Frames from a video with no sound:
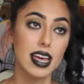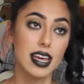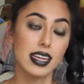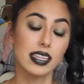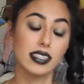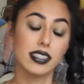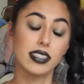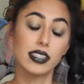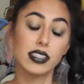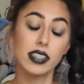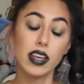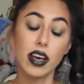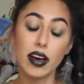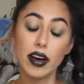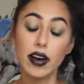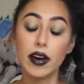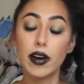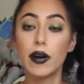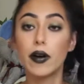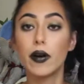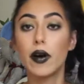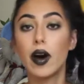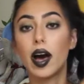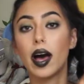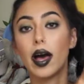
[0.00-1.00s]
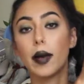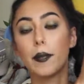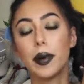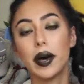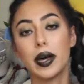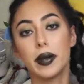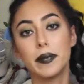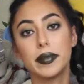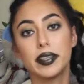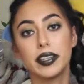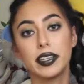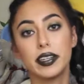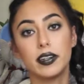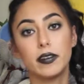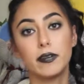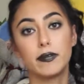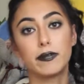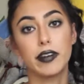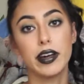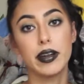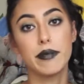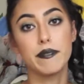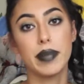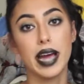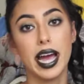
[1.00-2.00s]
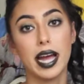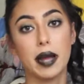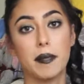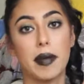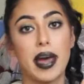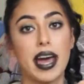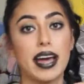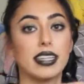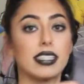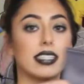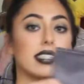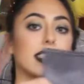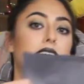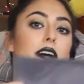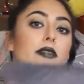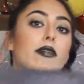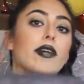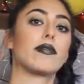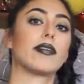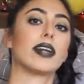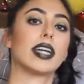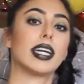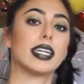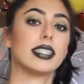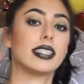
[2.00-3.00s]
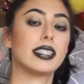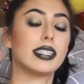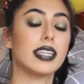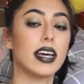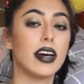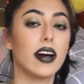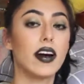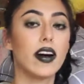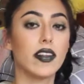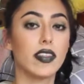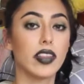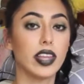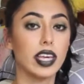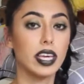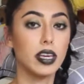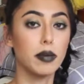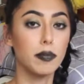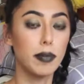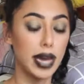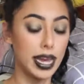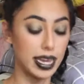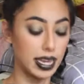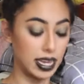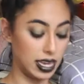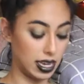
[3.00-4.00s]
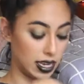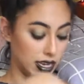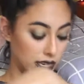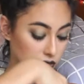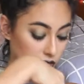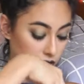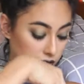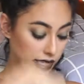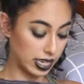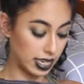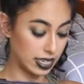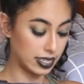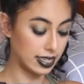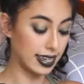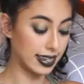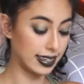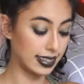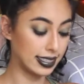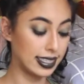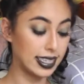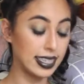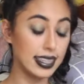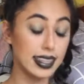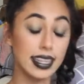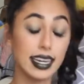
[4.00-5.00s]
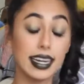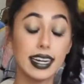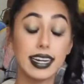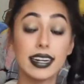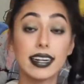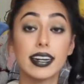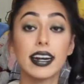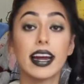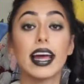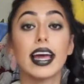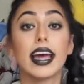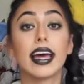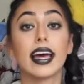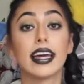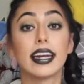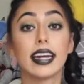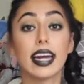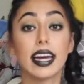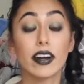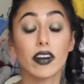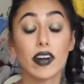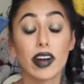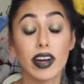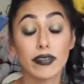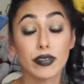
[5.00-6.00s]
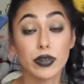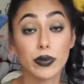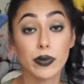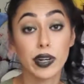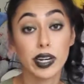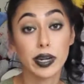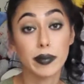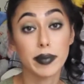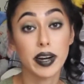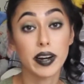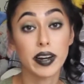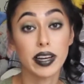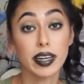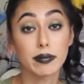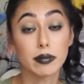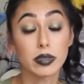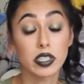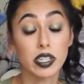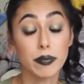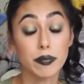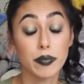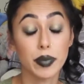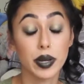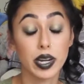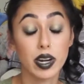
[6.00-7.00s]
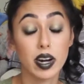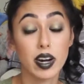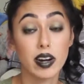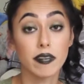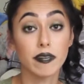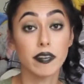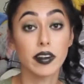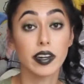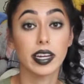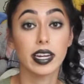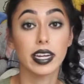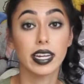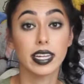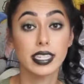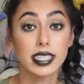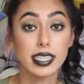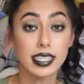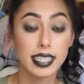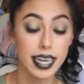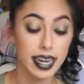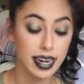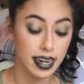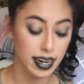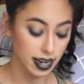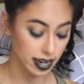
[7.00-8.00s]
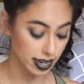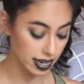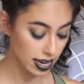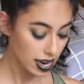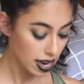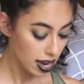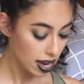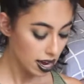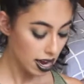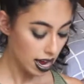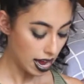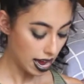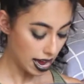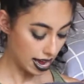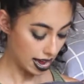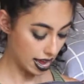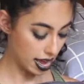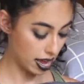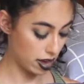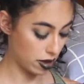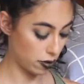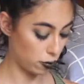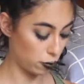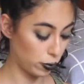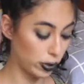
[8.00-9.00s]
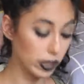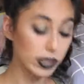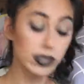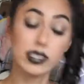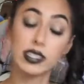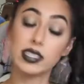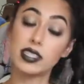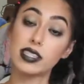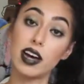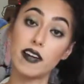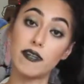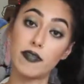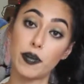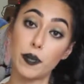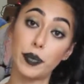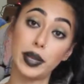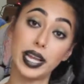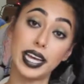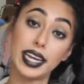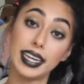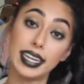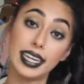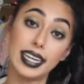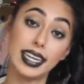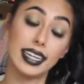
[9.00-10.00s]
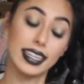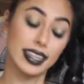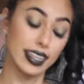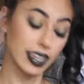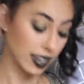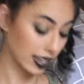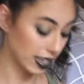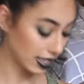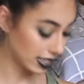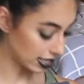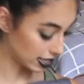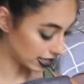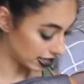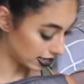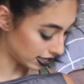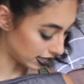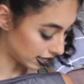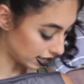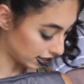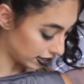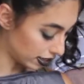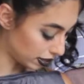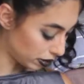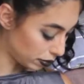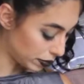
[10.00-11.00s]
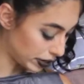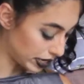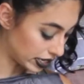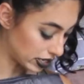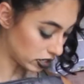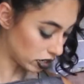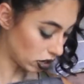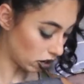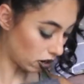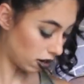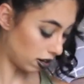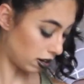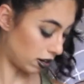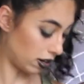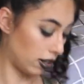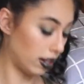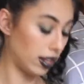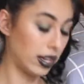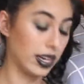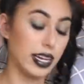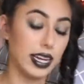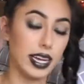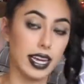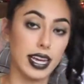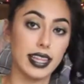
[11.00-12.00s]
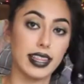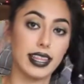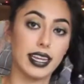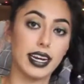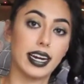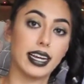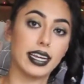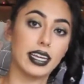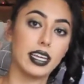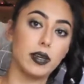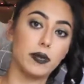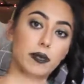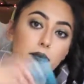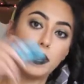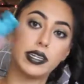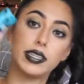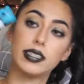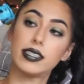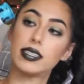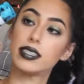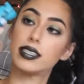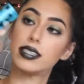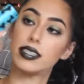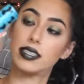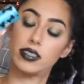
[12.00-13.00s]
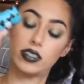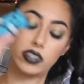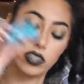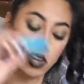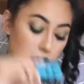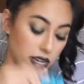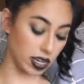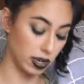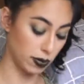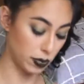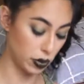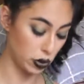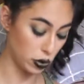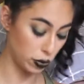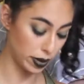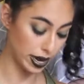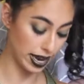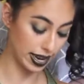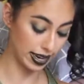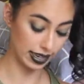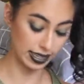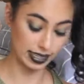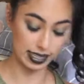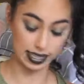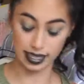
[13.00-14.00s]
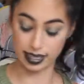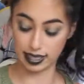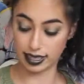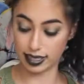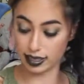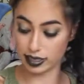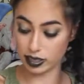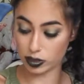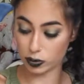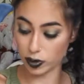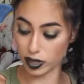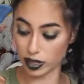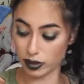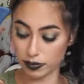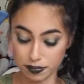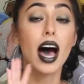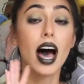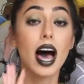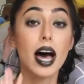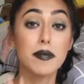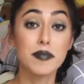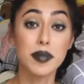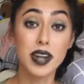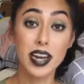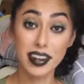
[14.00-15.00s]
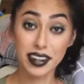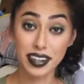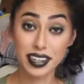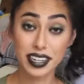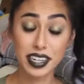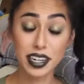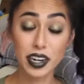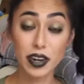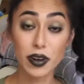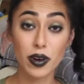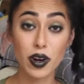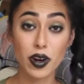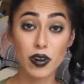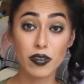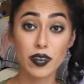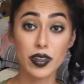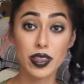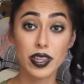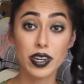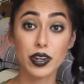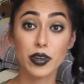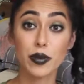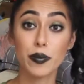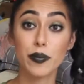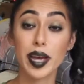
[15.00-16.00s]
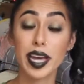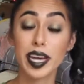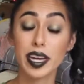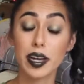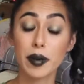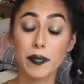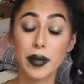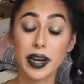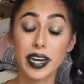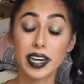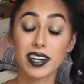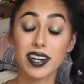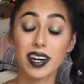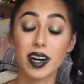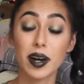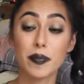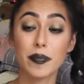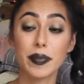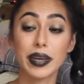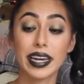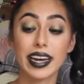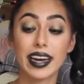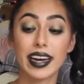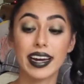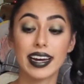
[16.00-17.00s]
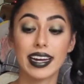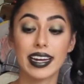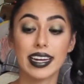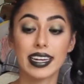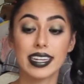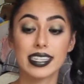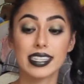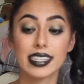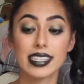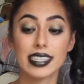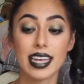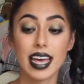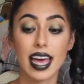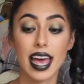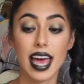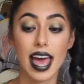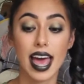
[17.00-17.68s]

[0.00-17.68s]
So I bought him a little front backpack so that way when I sit on the e-bike he can just get tucked in there and I don't have to worry about him jumping off or getting scared. I will stuff a blankie in there because it is a little bit tall, and then I keep his doggy poo bags in there as well. I'm not going to go over the new makeup I got because